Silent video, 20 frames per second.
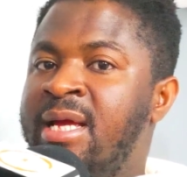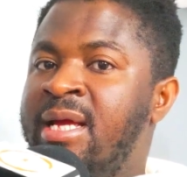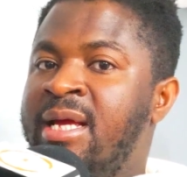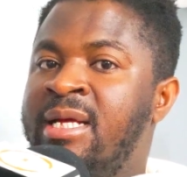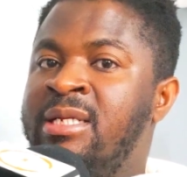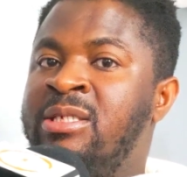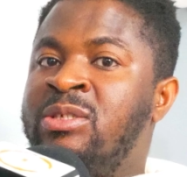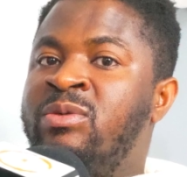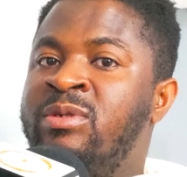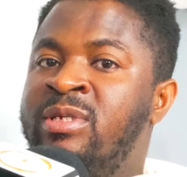
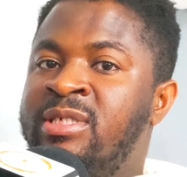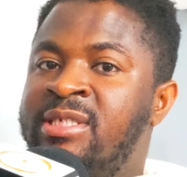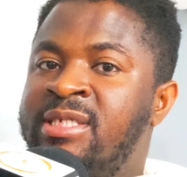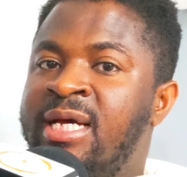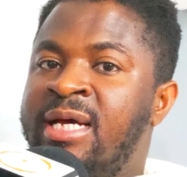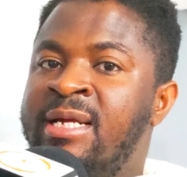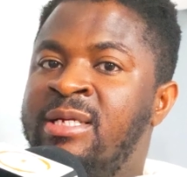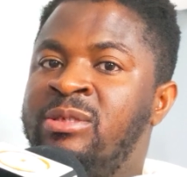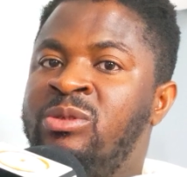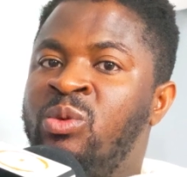and you
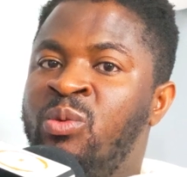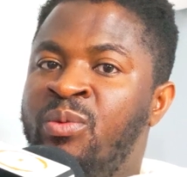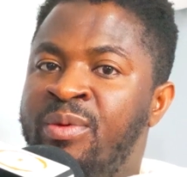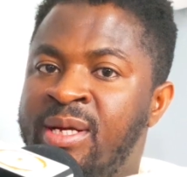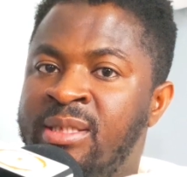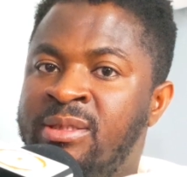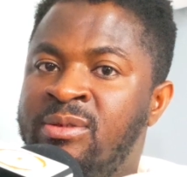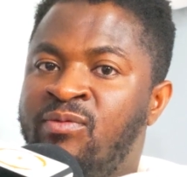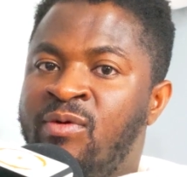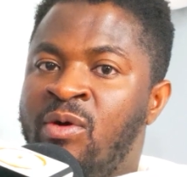decided to
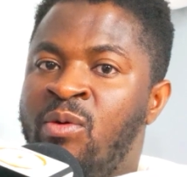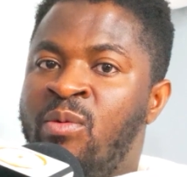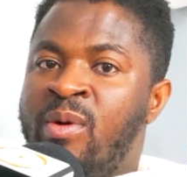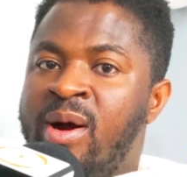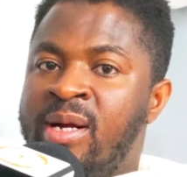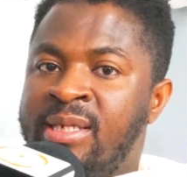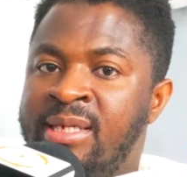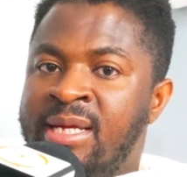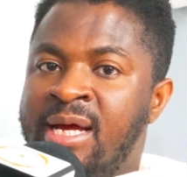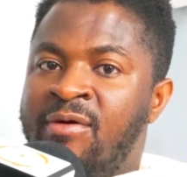wait for
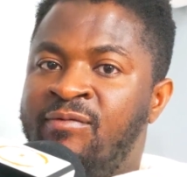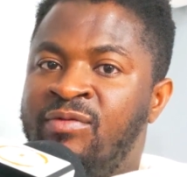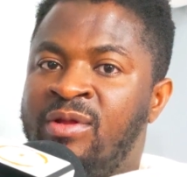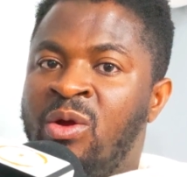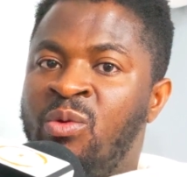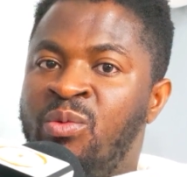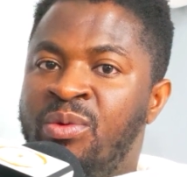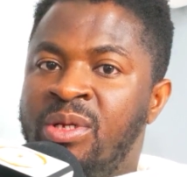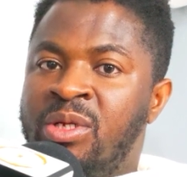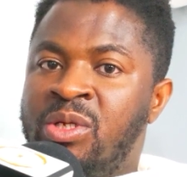1 year
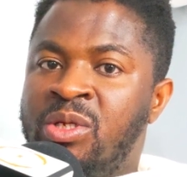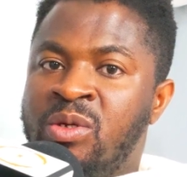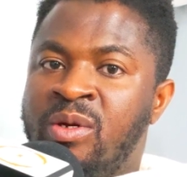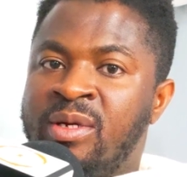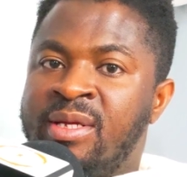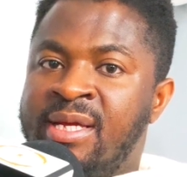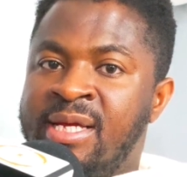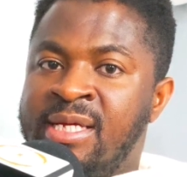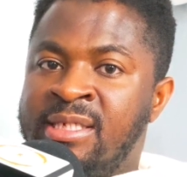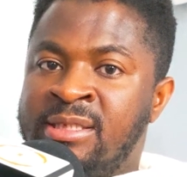after winning your
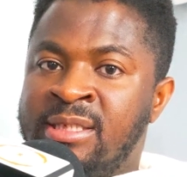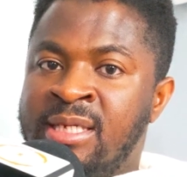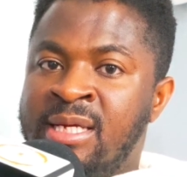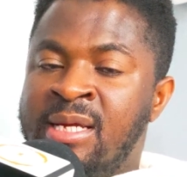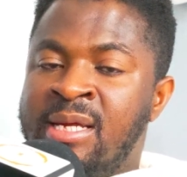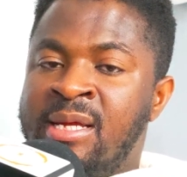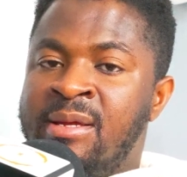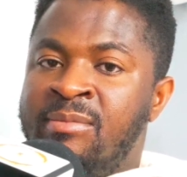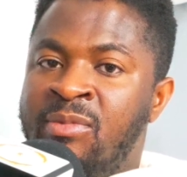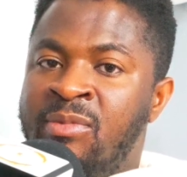case
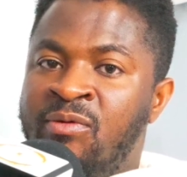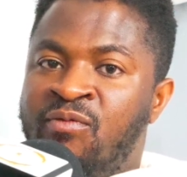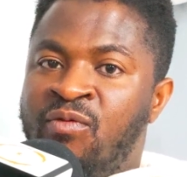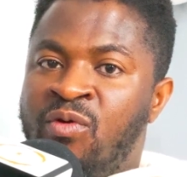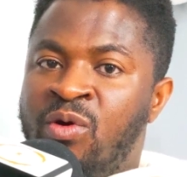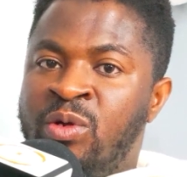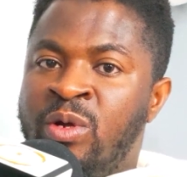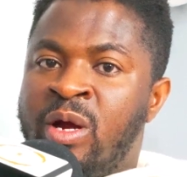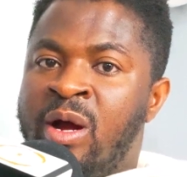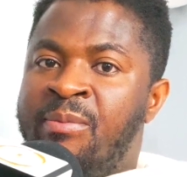
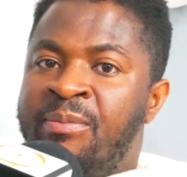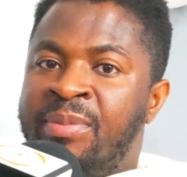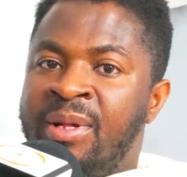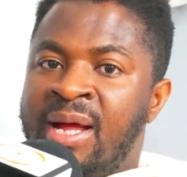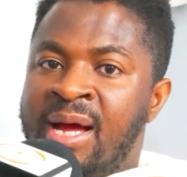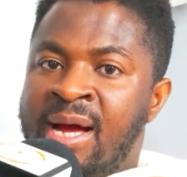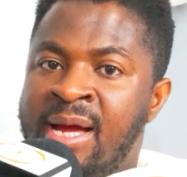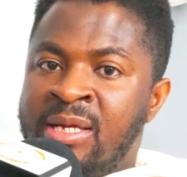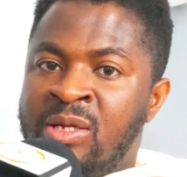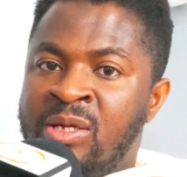before you
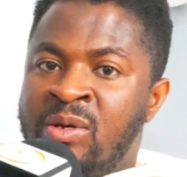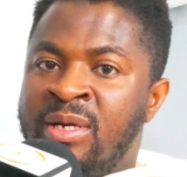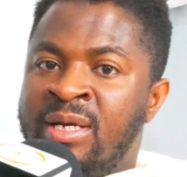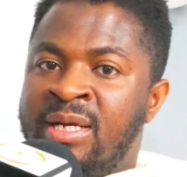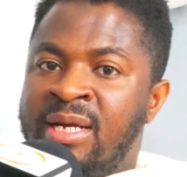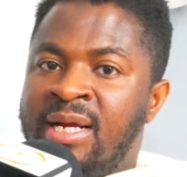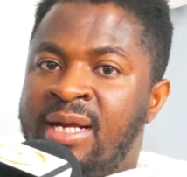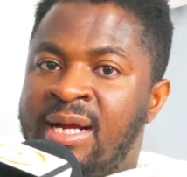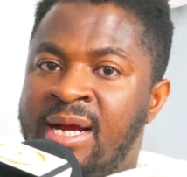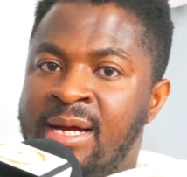apply your
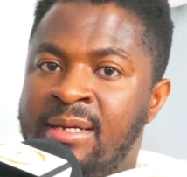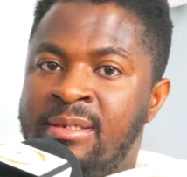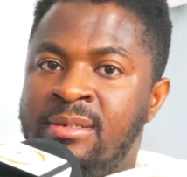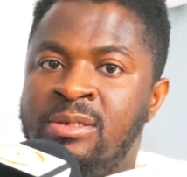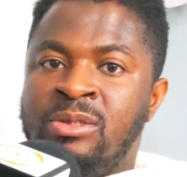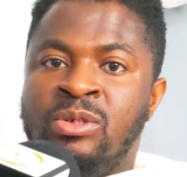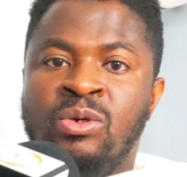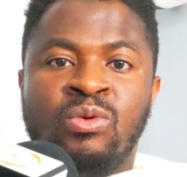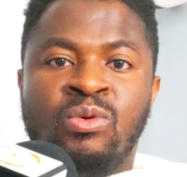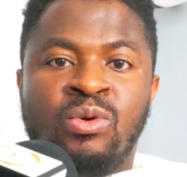green card,
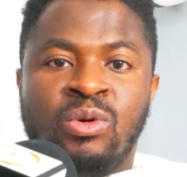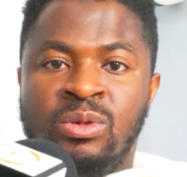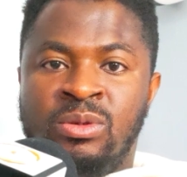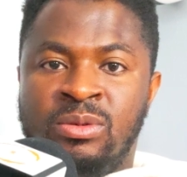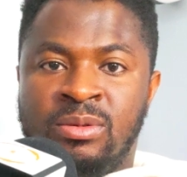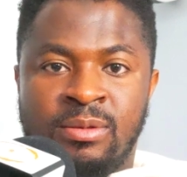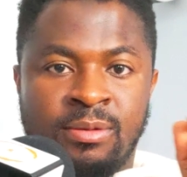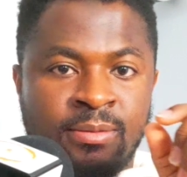you're good.